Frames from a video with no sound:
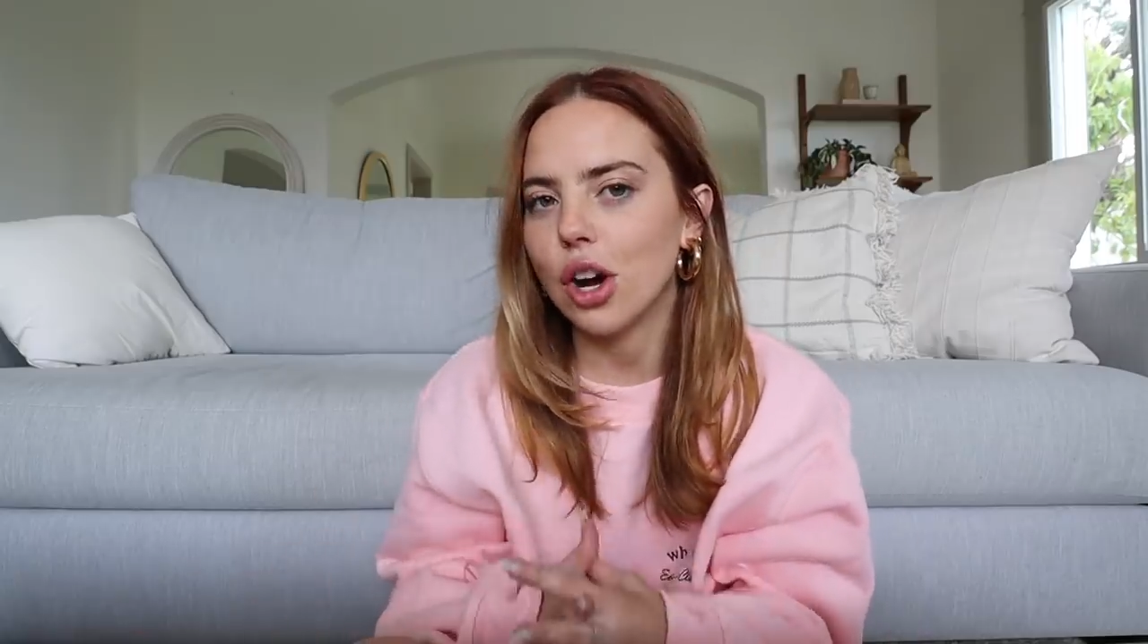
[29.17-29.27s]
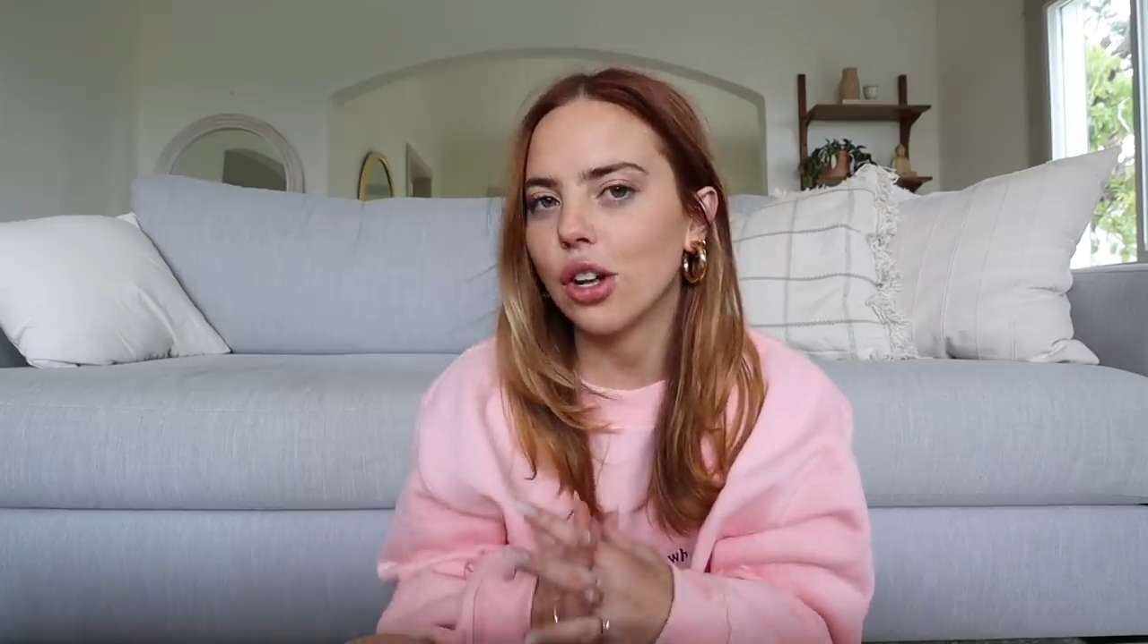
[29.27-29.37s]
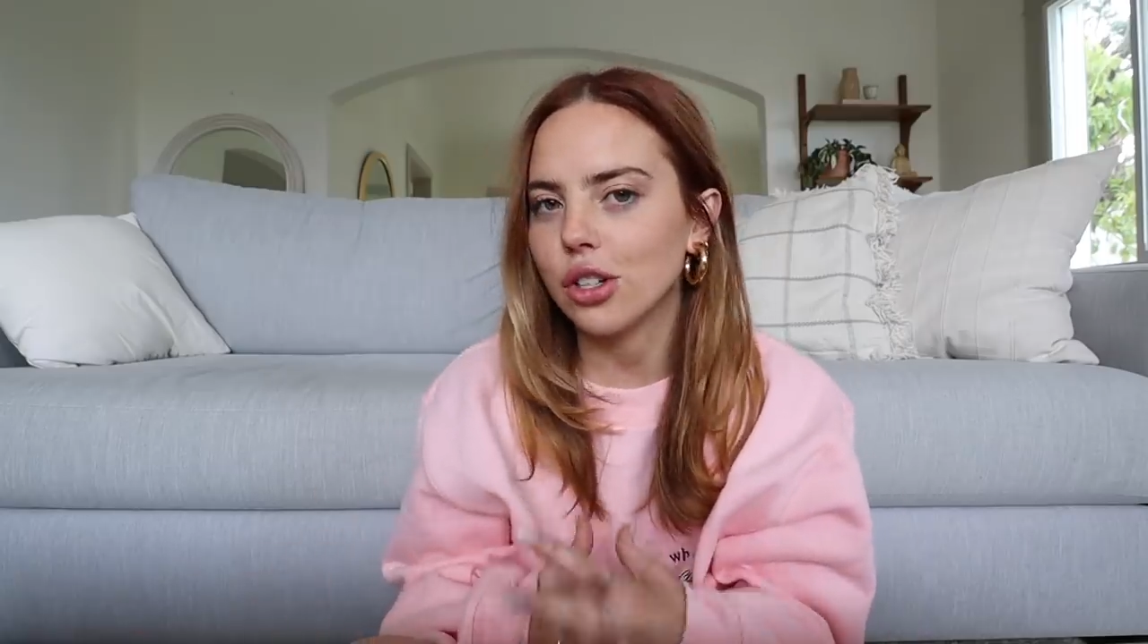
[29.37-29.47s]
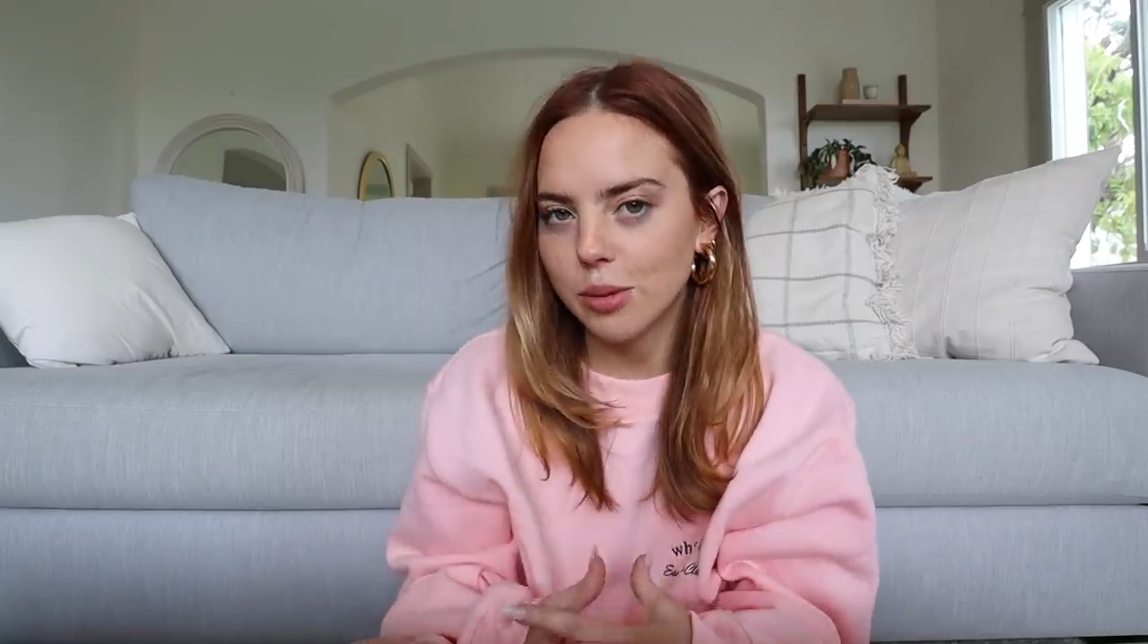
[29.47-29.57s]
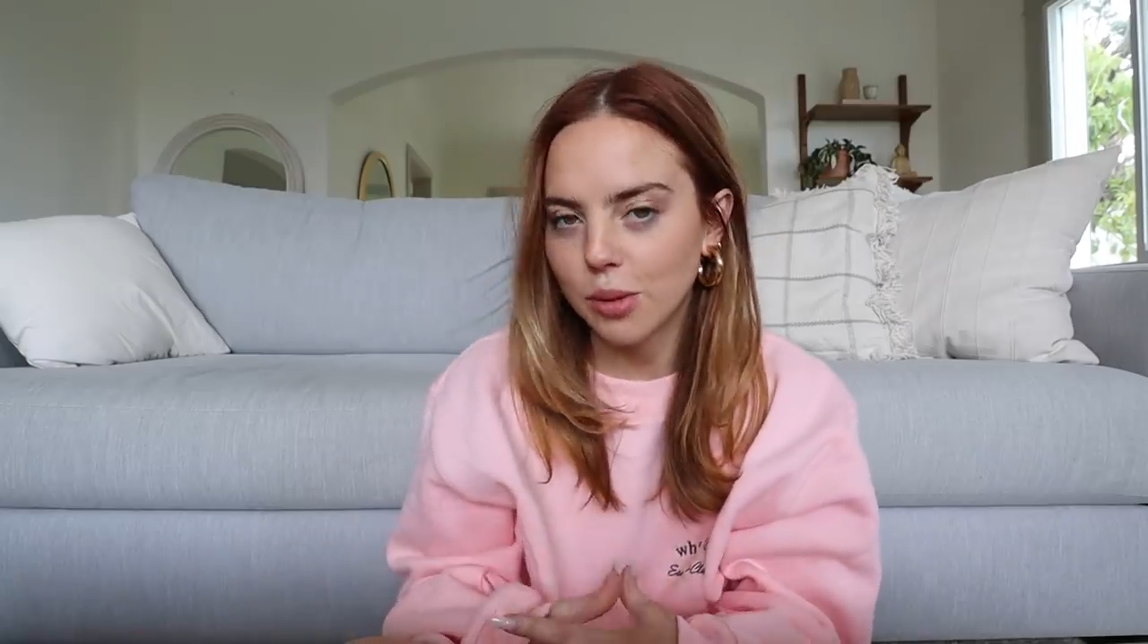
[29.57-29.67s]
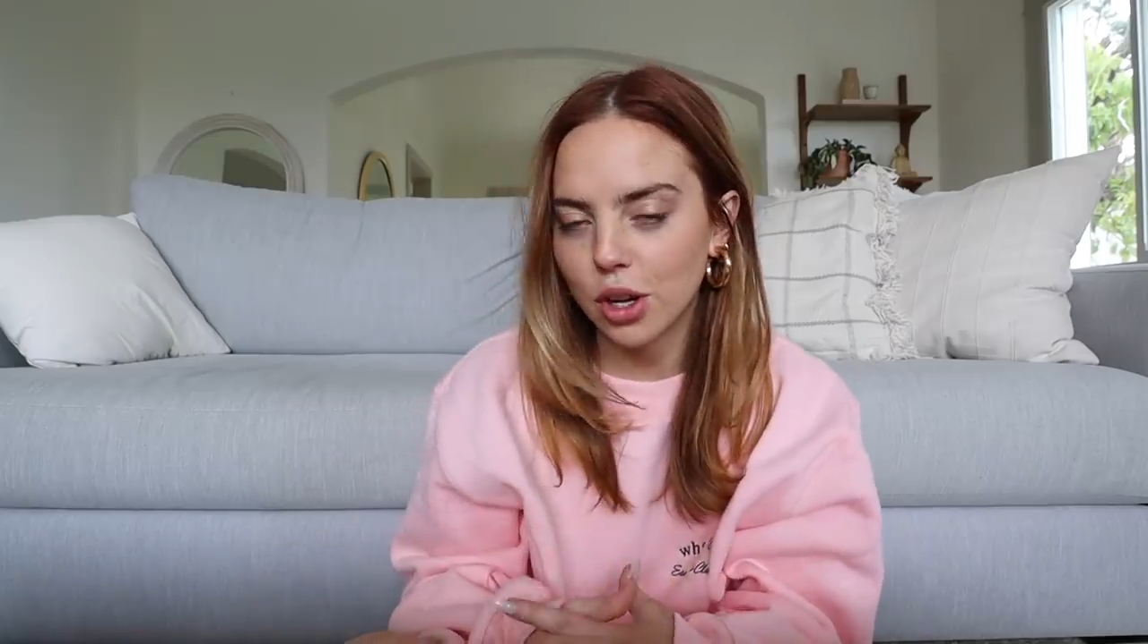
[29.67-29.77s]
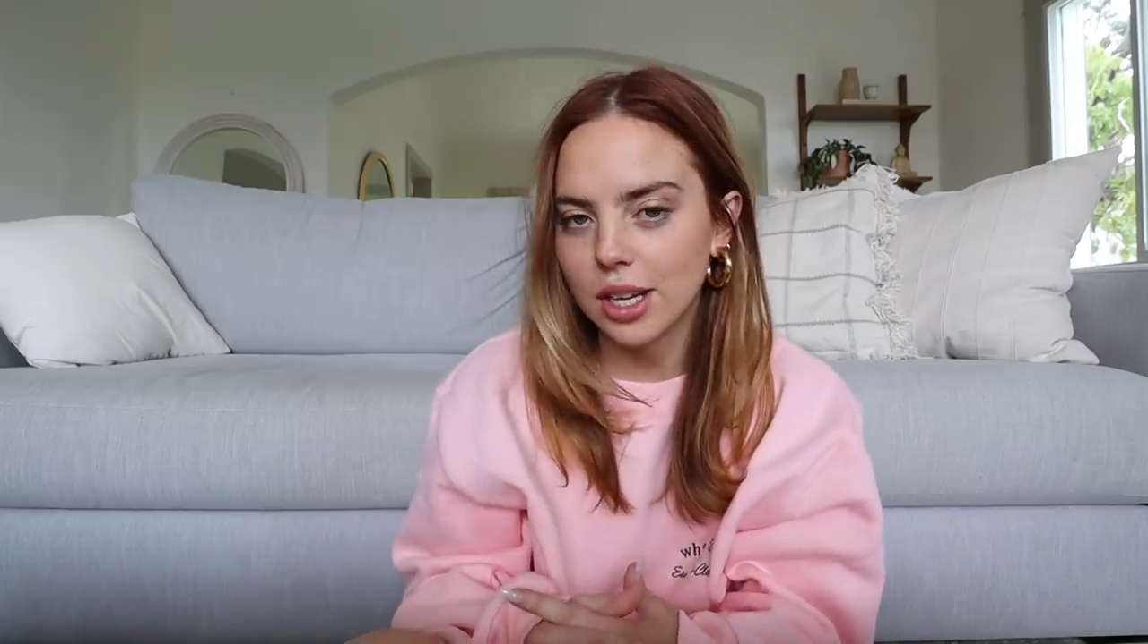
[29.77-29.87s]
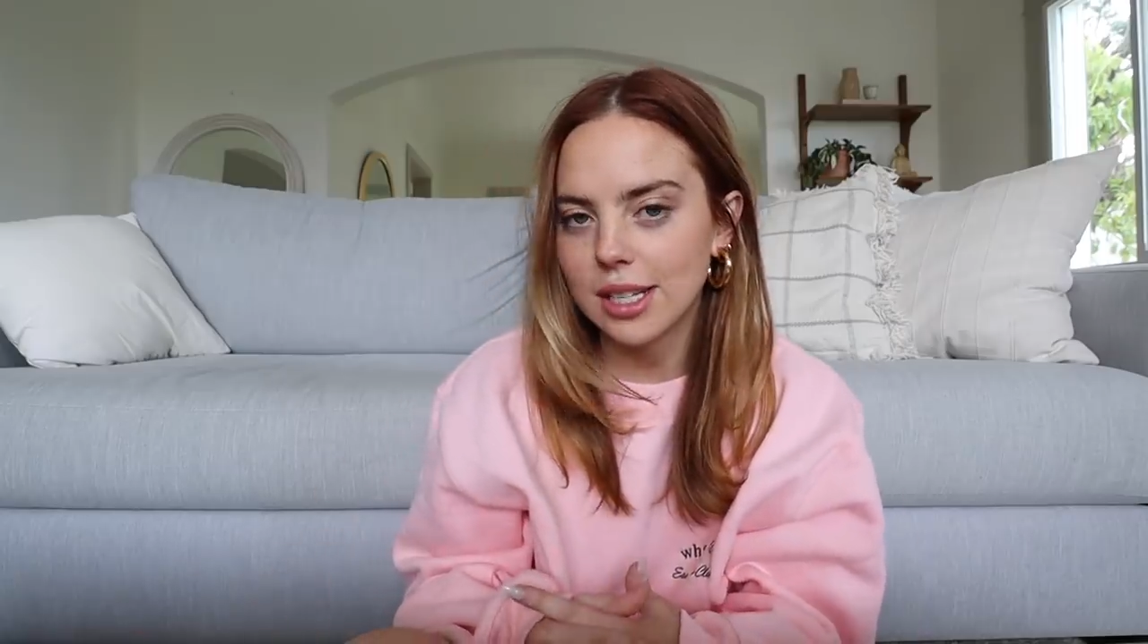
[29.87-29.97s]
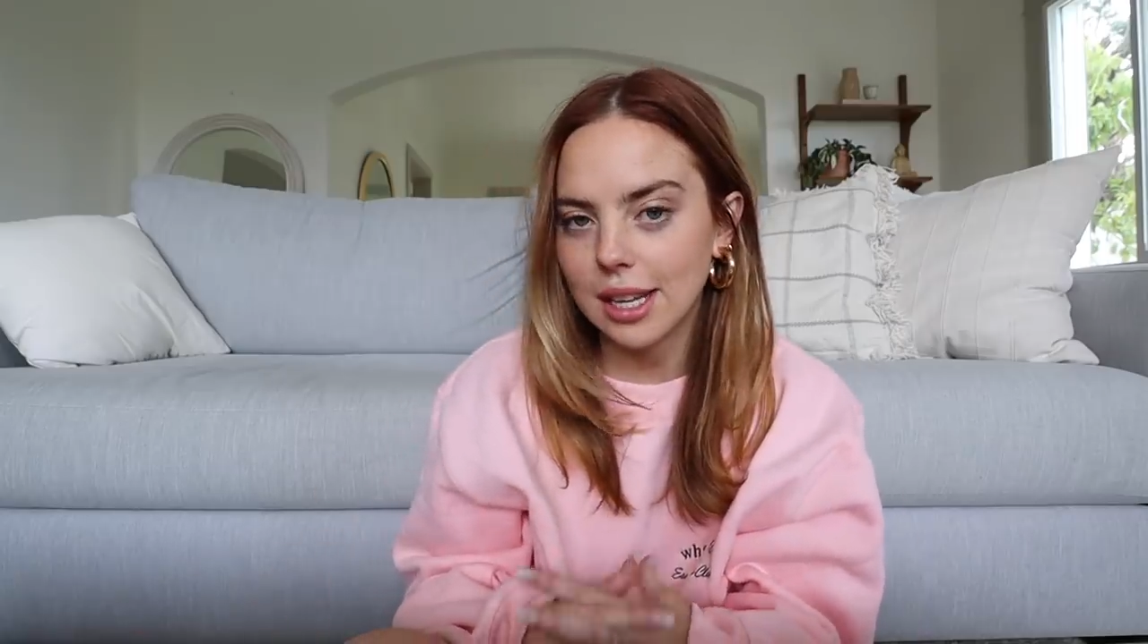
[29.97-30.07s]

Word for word: chocolate chip cookies,